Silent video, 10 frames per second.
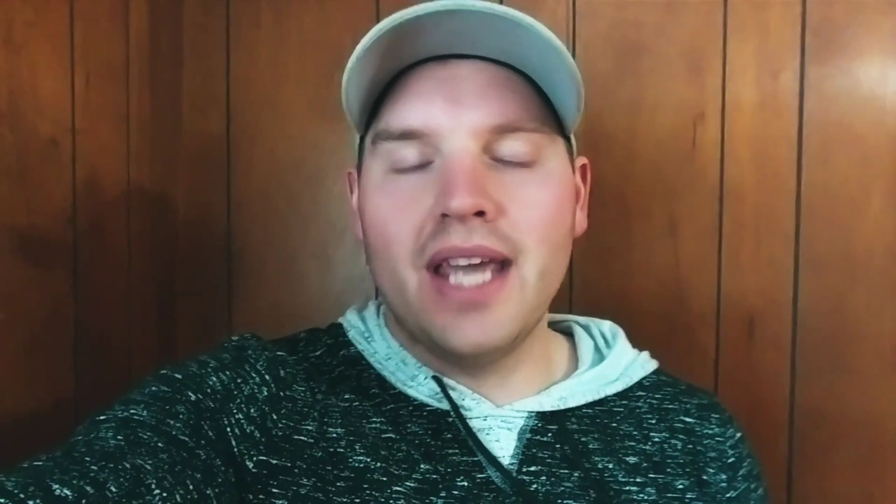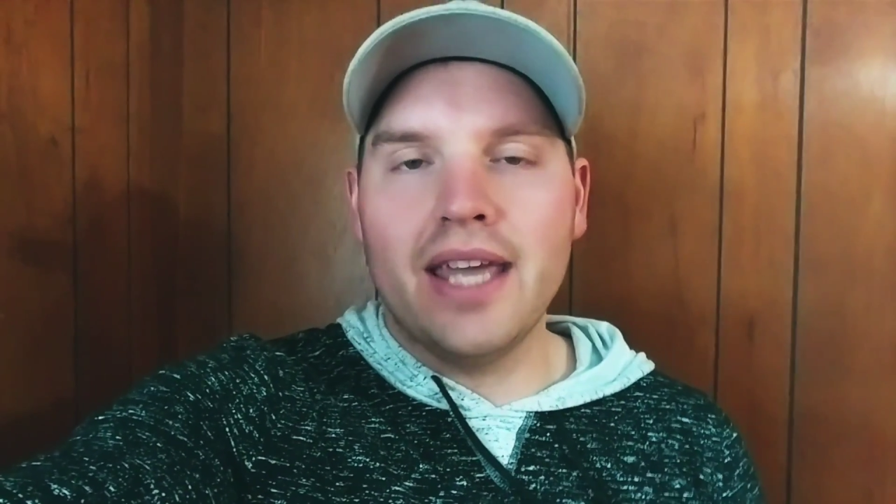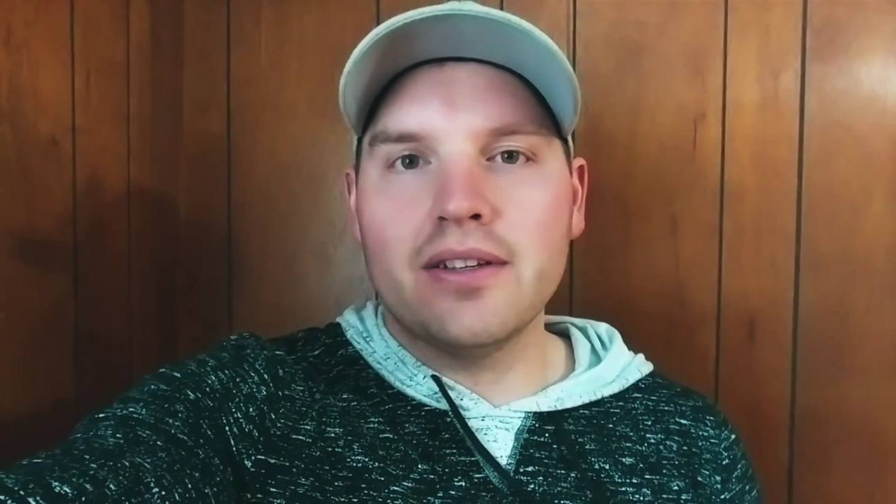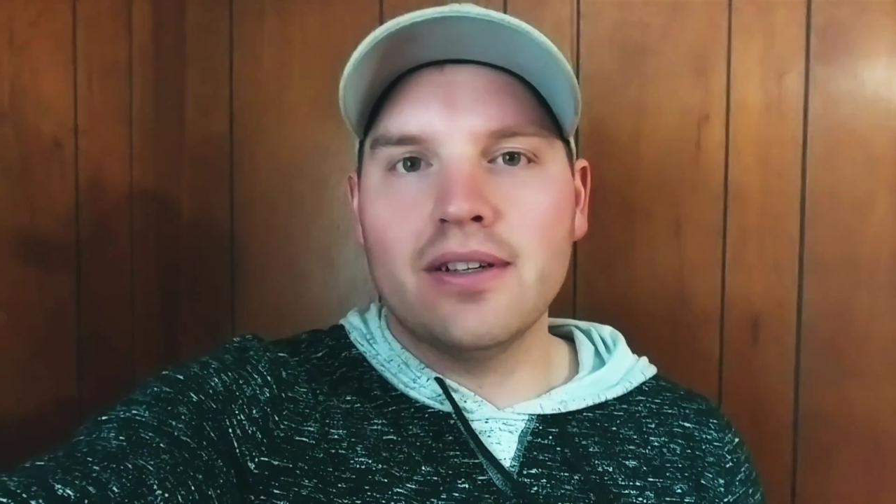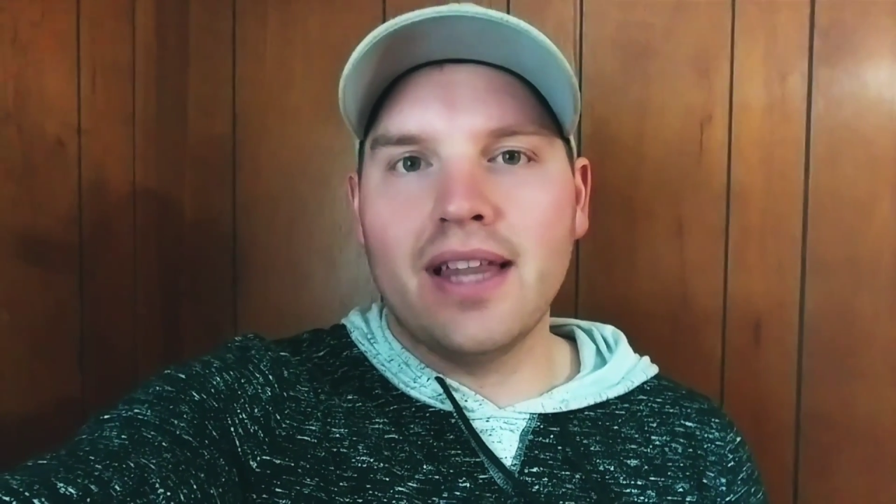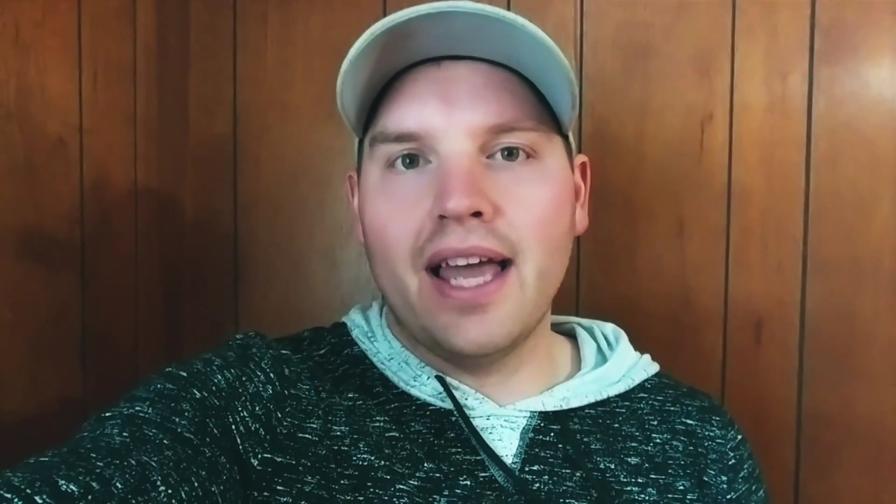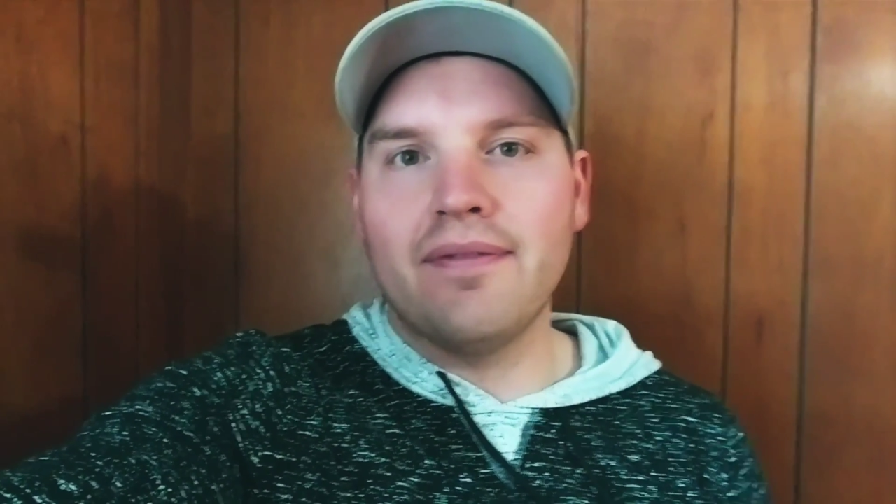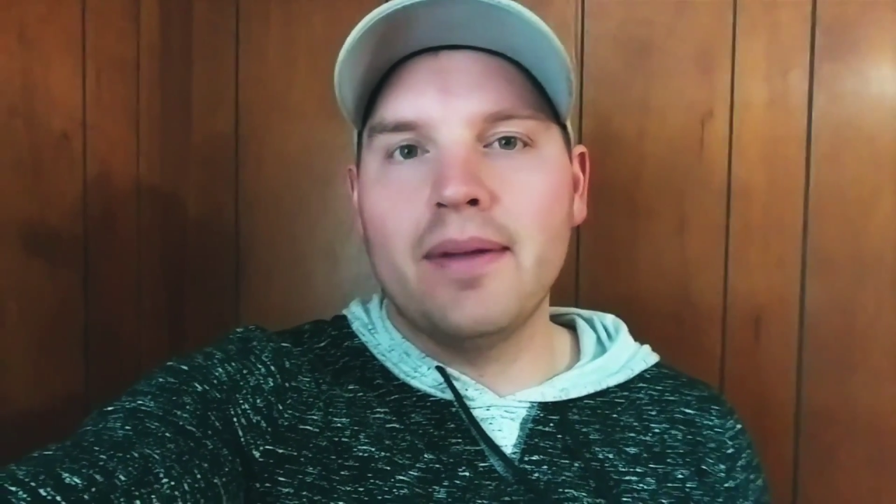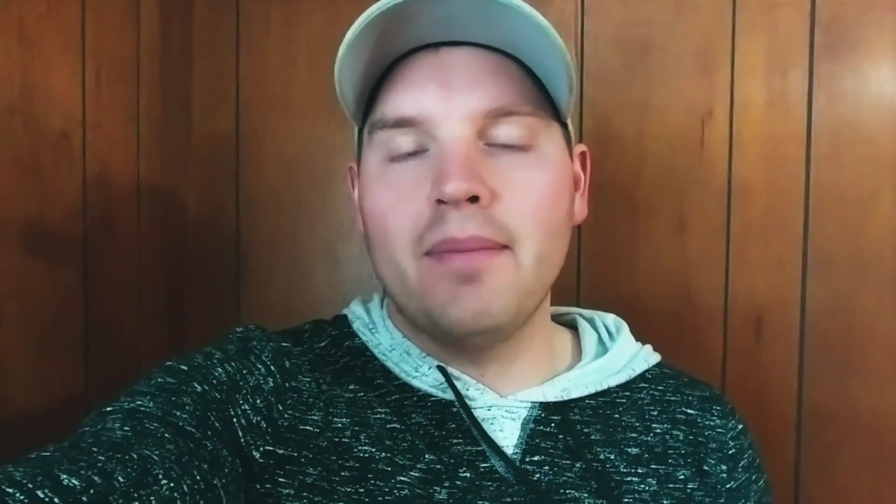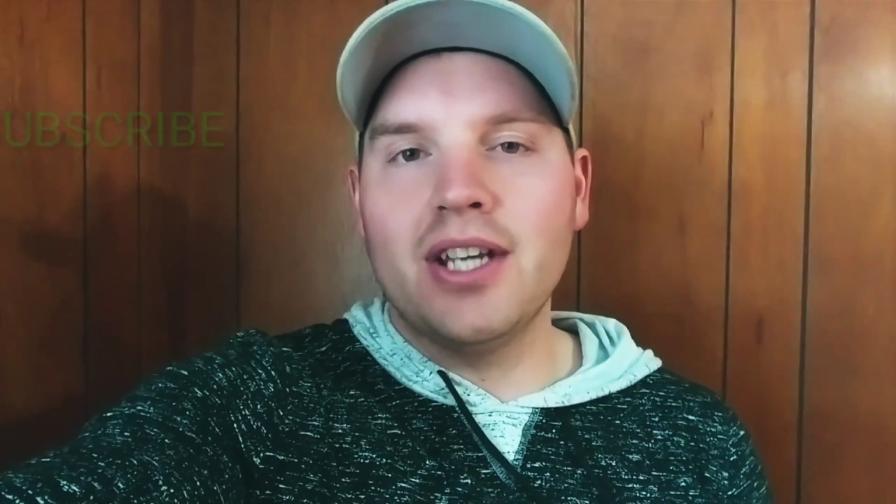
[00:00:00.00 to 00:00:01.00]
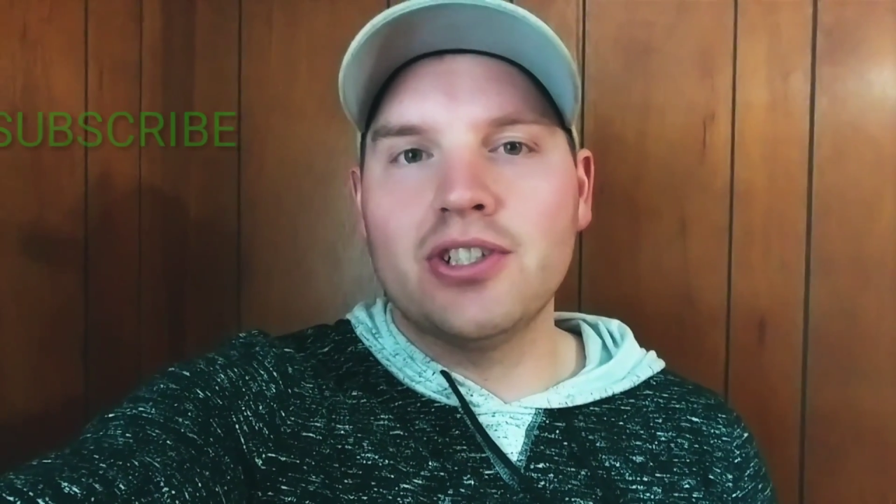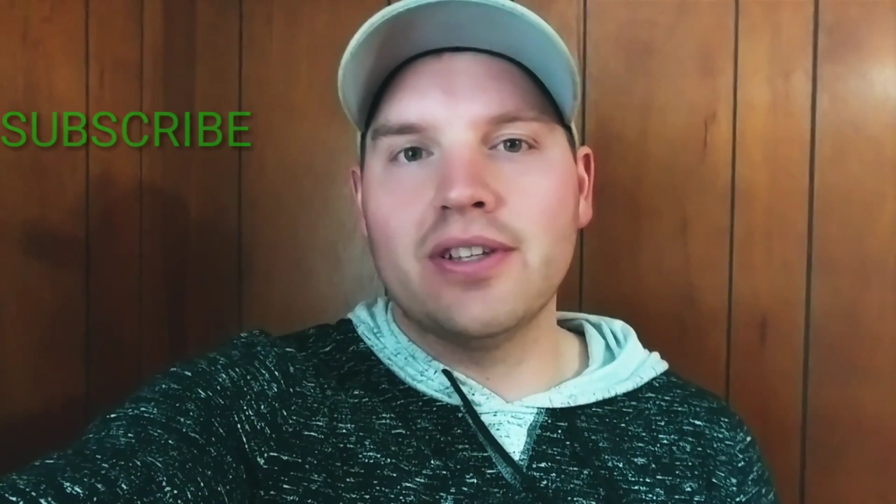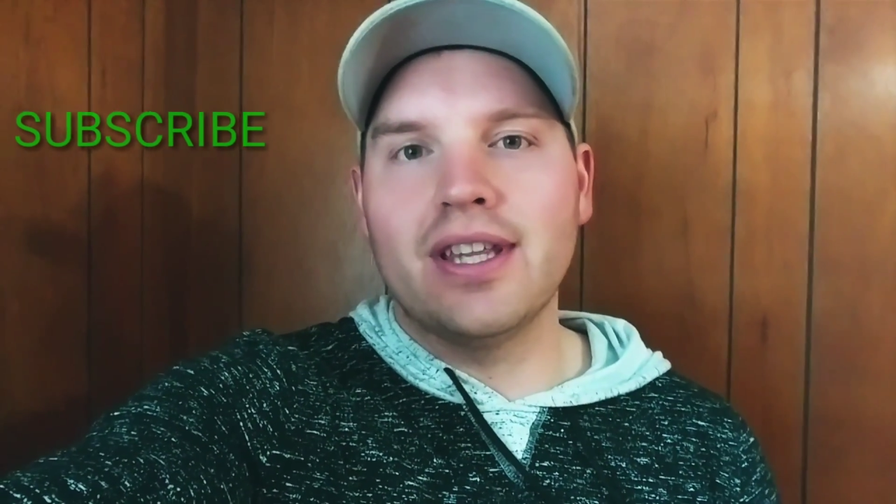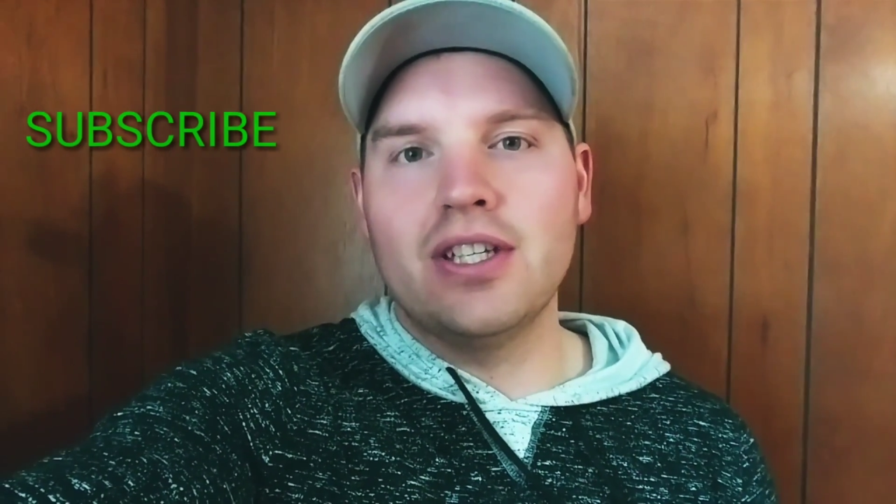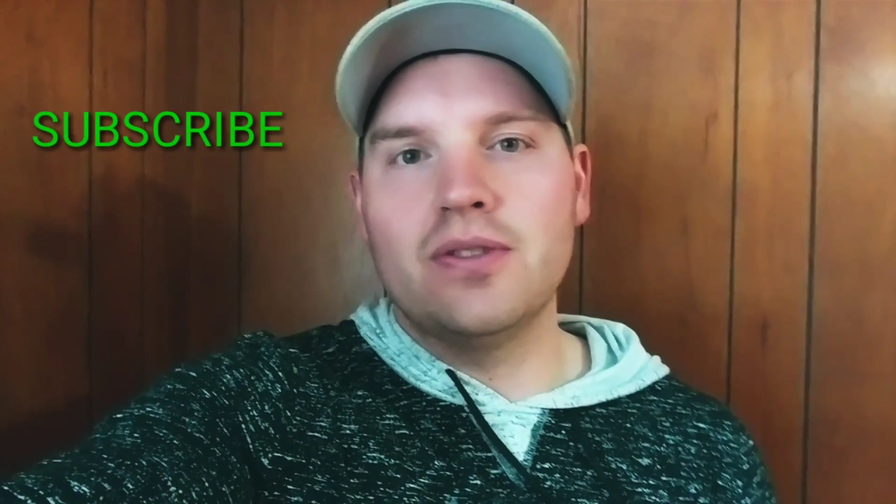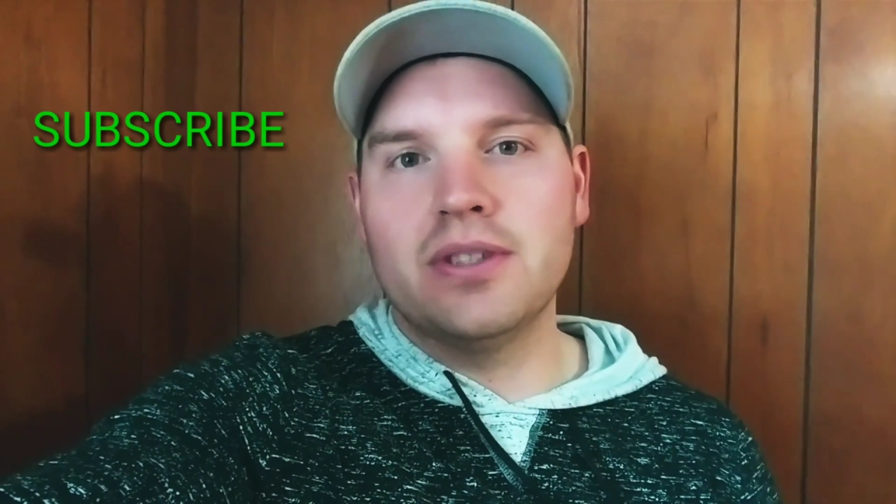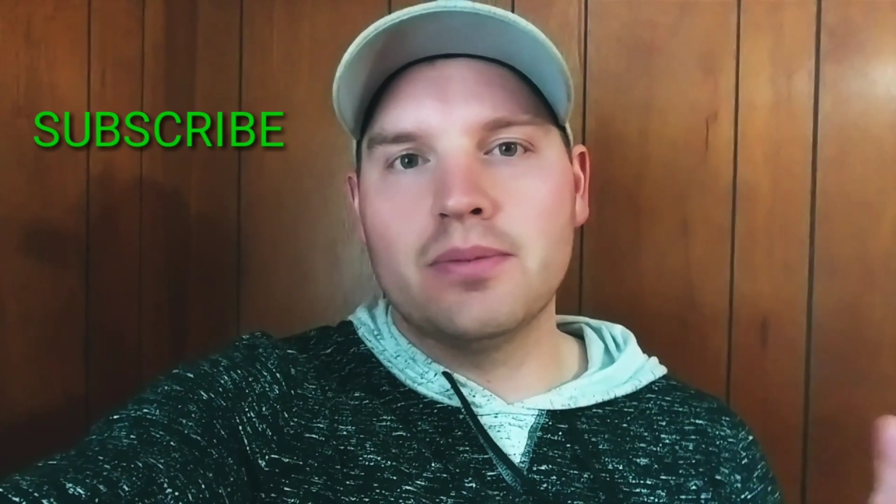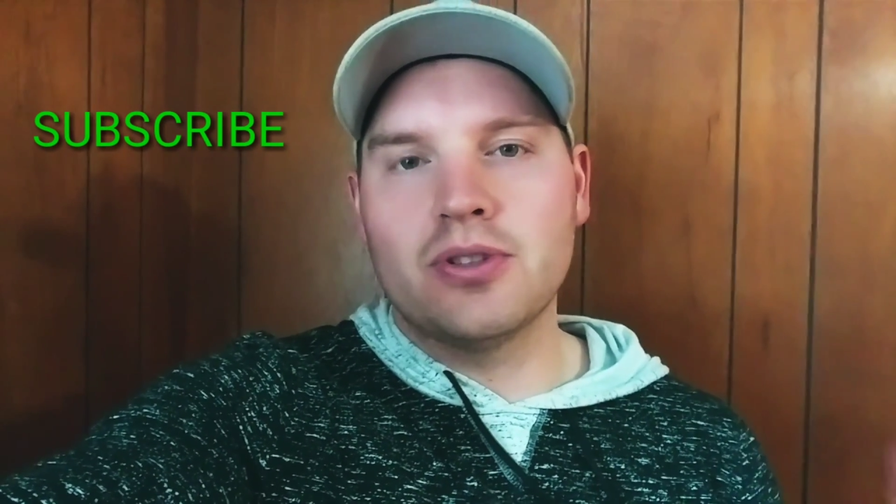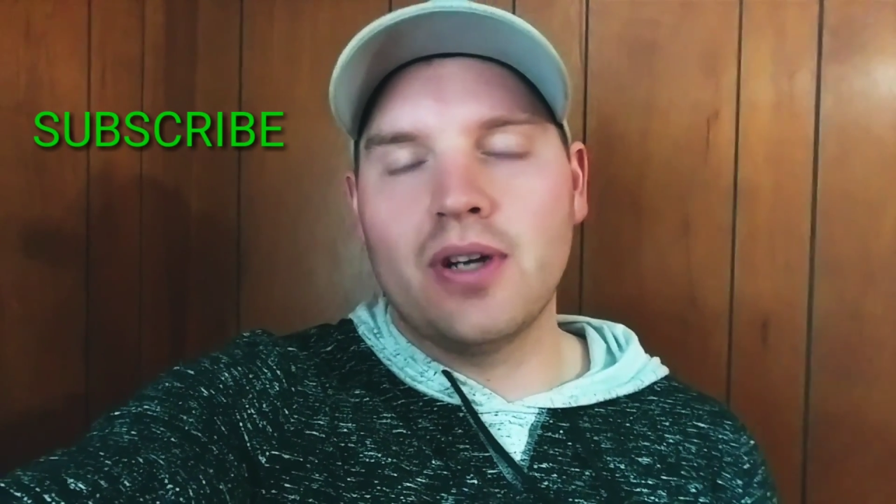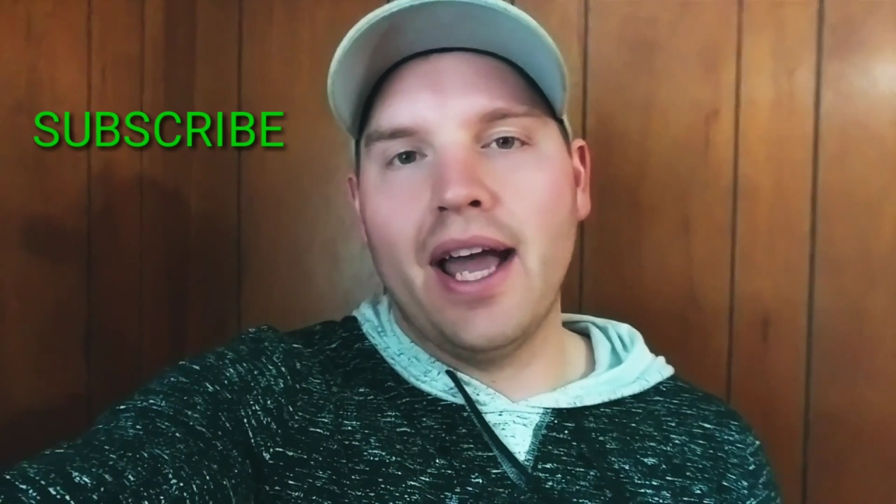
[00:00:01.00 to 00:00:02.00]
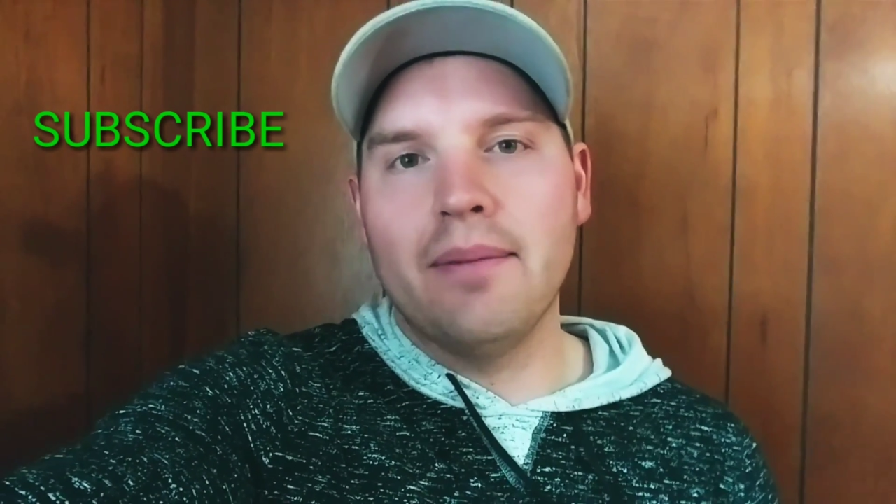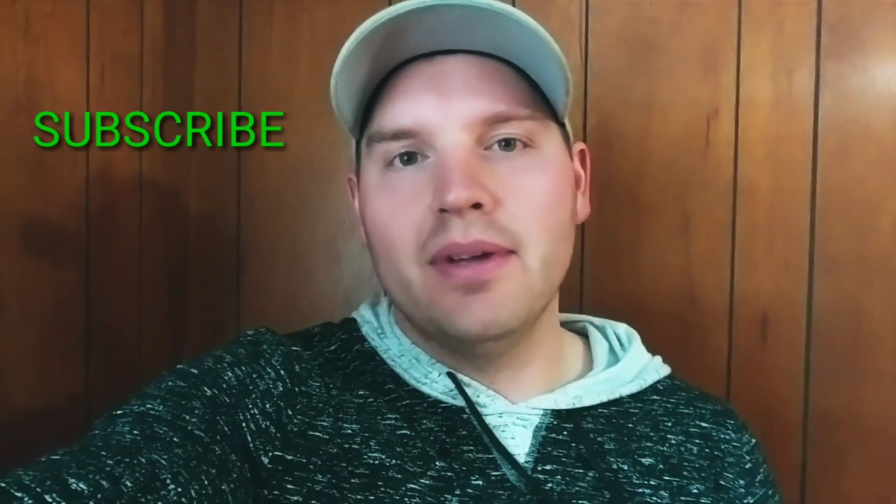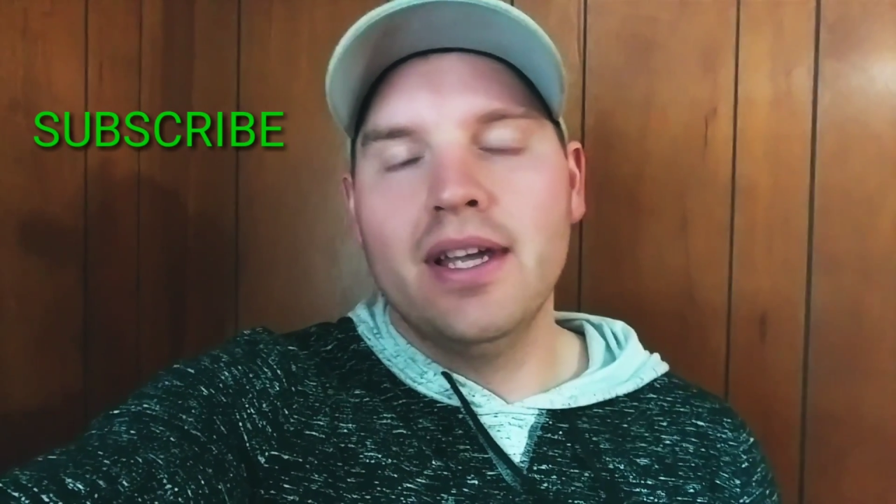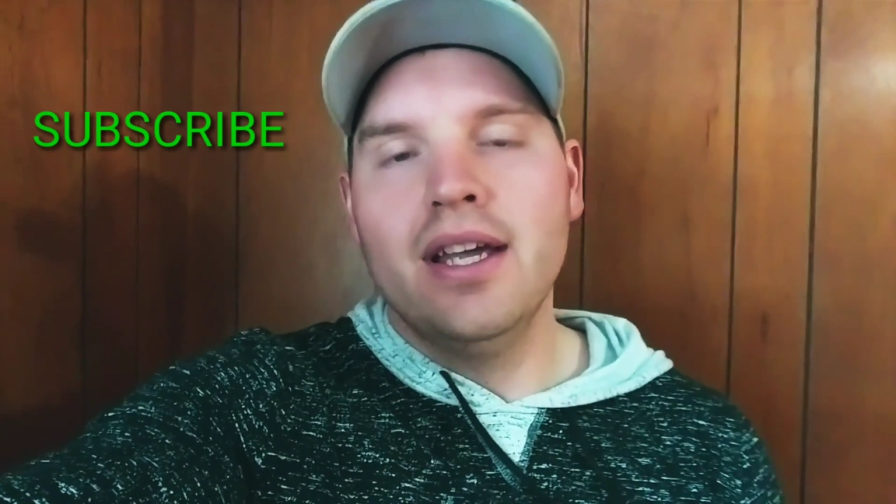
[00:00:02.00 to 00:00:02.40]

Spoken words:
Taylor Your Life, and make sure that you subscribe.